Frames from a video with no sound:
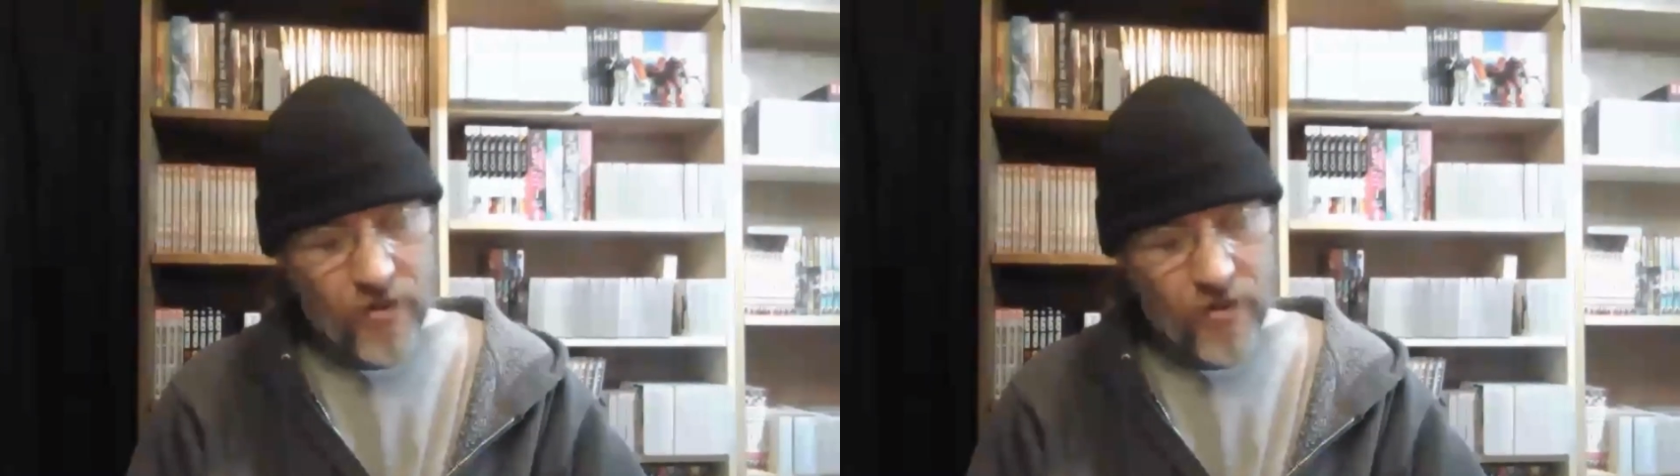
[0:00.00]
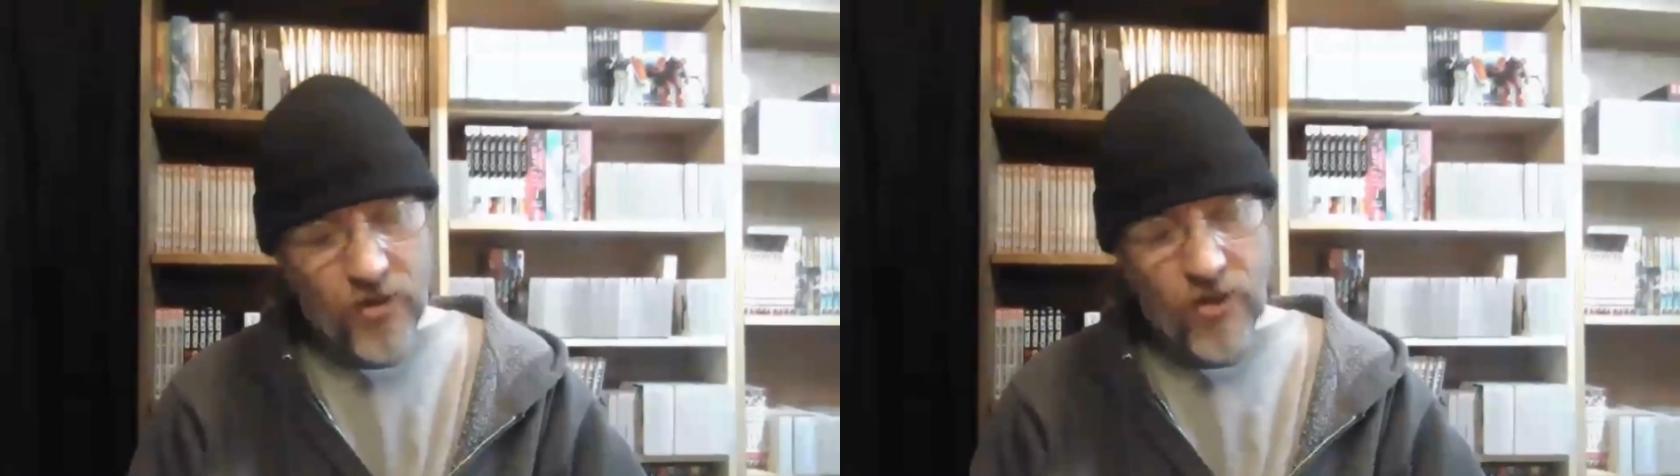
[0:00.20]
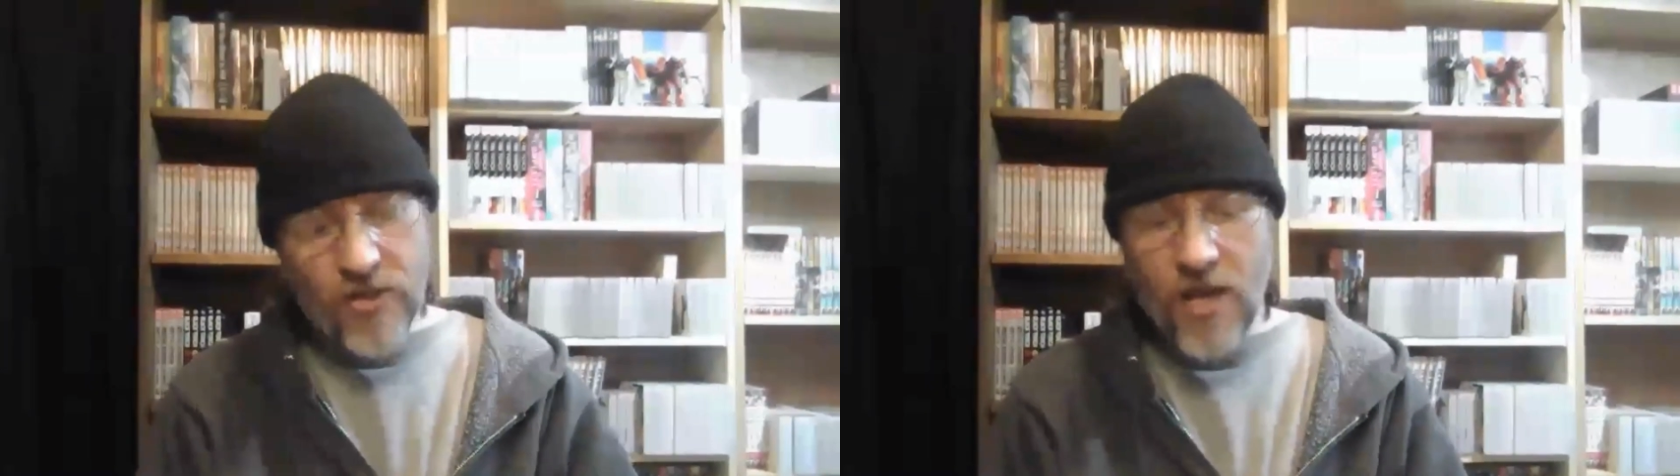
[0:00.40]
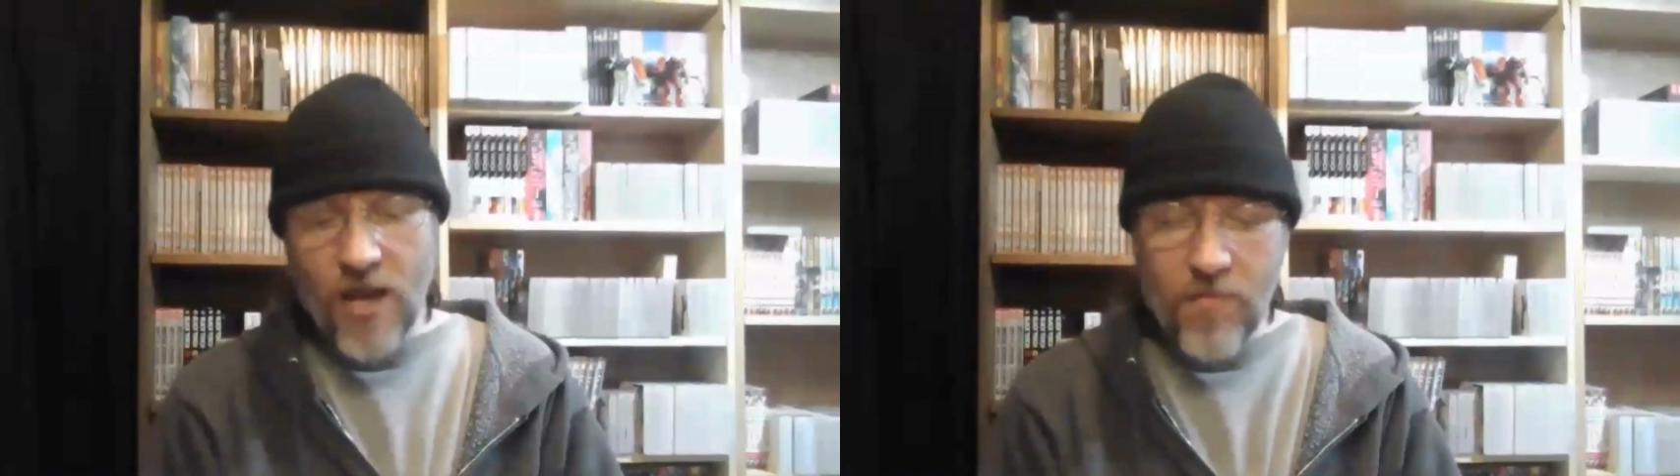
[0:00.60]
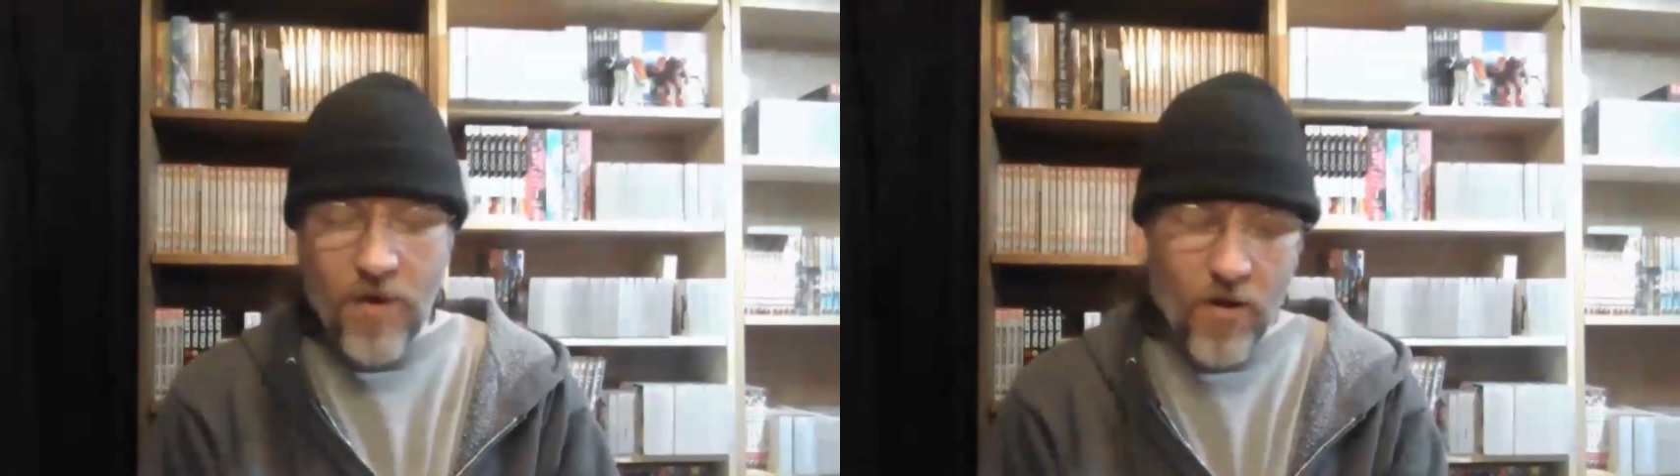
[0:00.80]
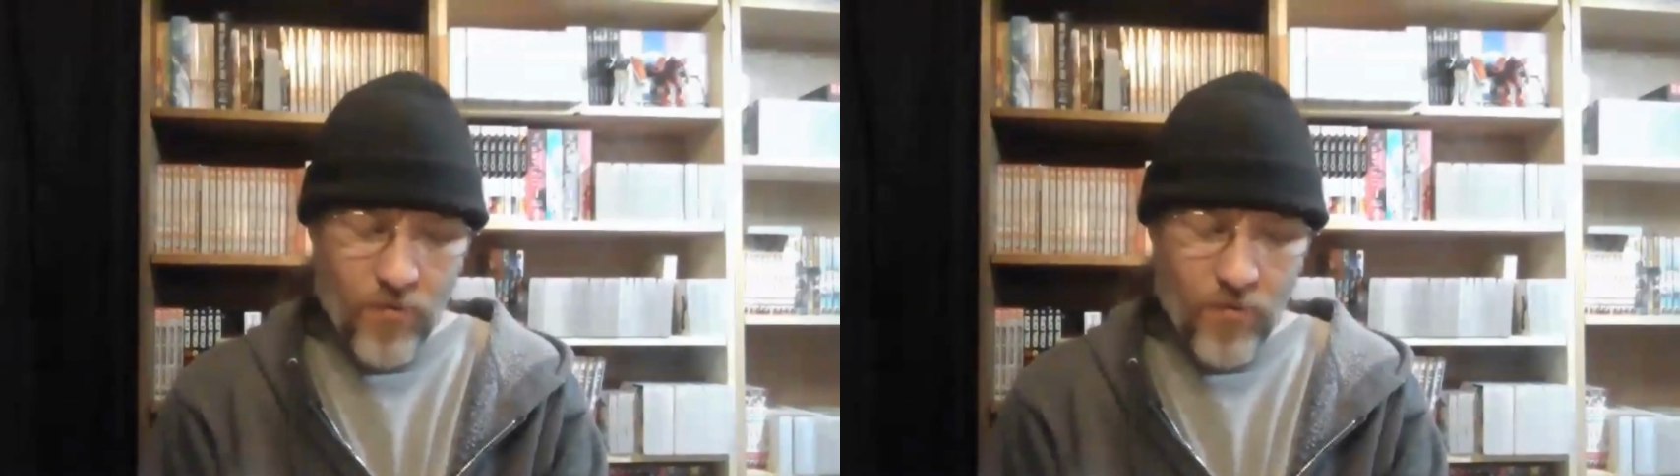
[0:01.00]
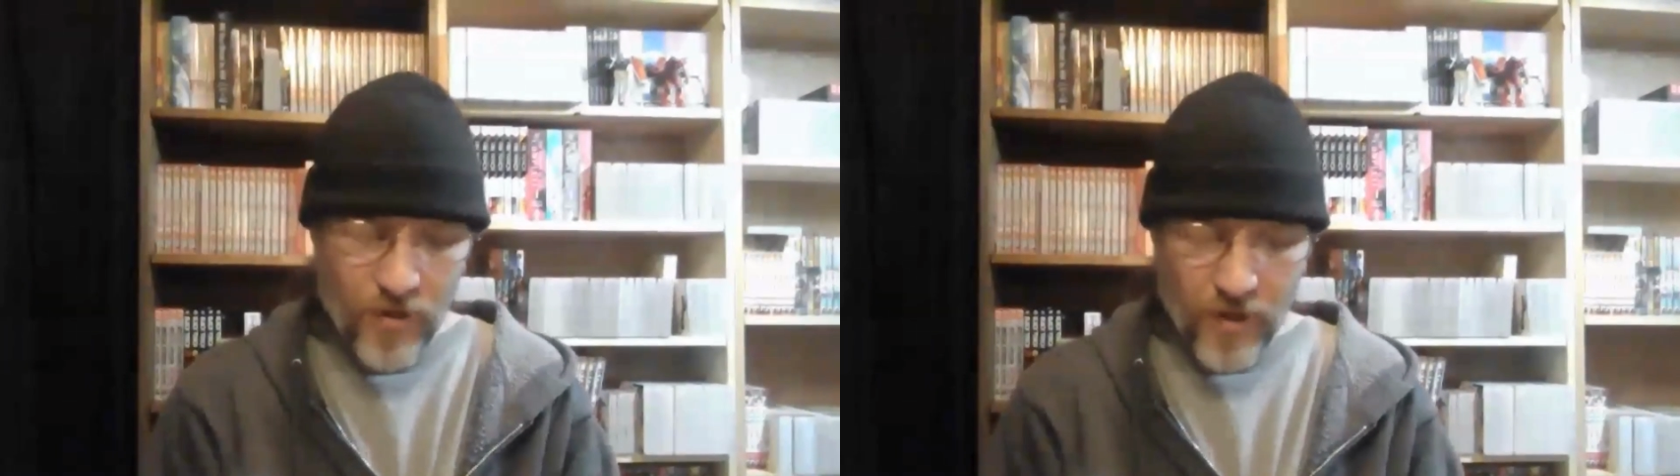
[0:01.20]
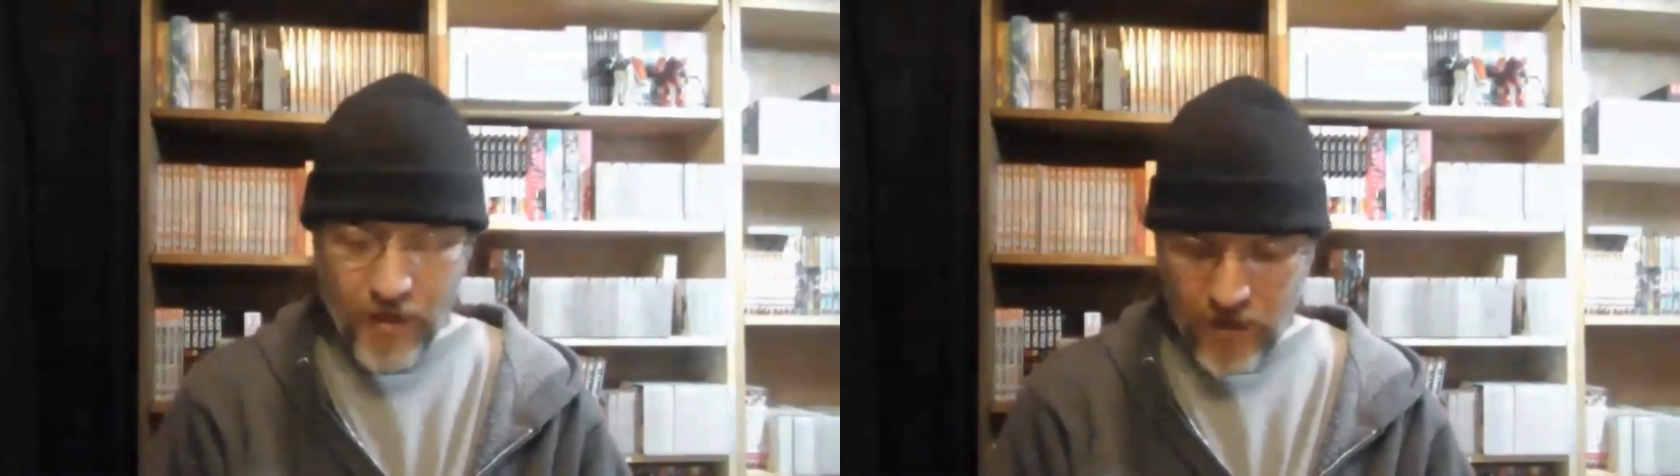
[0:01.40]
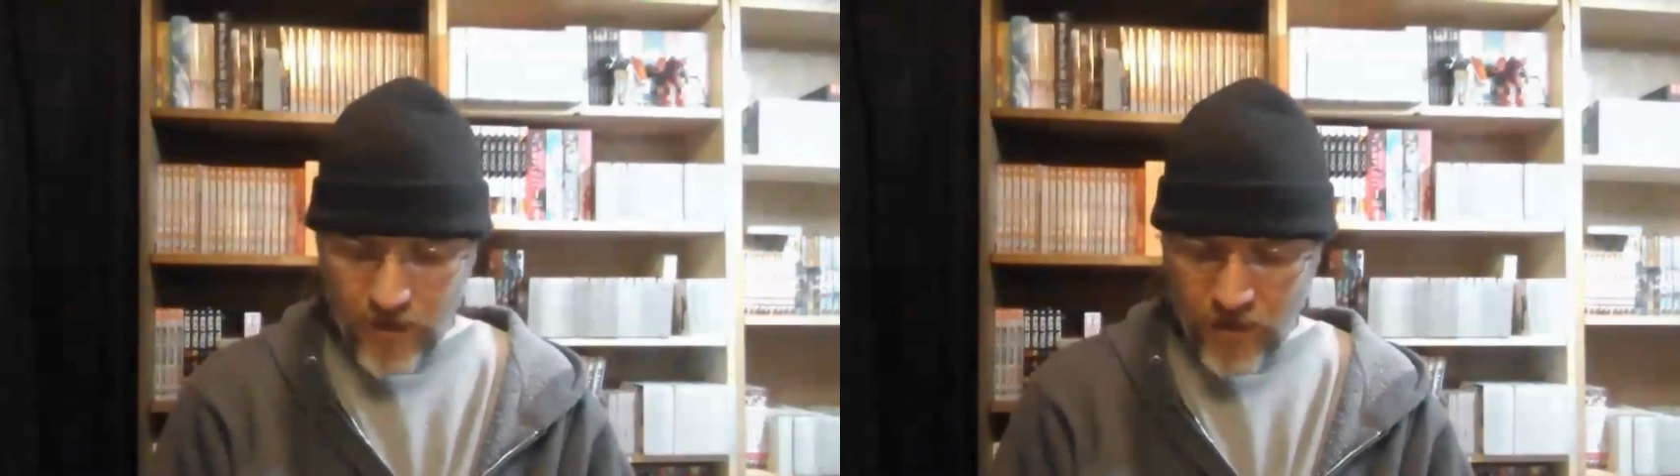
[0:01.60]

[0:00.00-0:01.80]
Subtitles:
just came out with like an